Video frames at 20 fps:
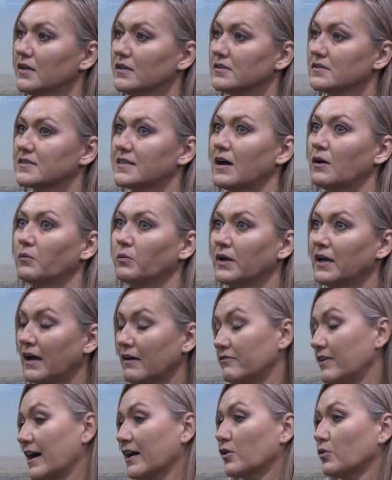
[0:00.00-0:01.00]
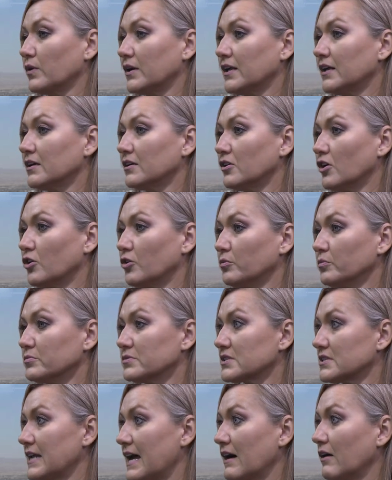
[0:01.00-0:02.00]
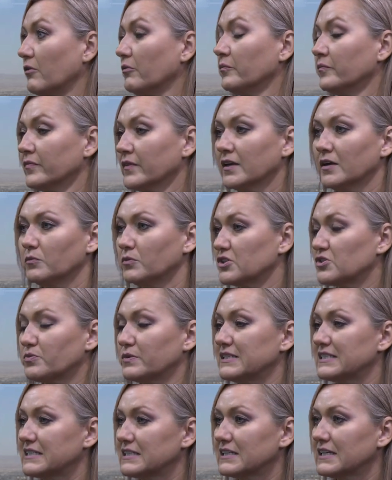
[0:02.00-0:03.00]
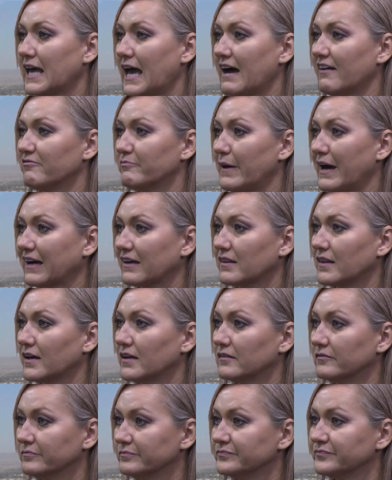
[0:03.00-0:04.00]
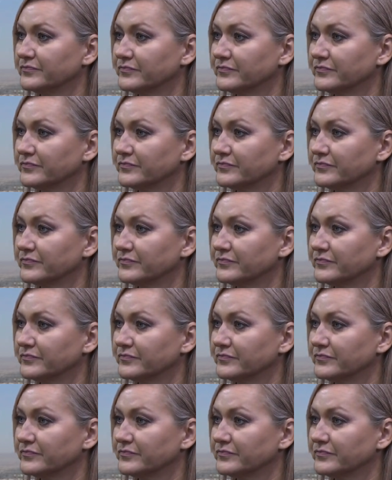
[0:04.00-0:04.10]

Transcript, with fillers: is that we have equity in homes now, which we didn't have back then.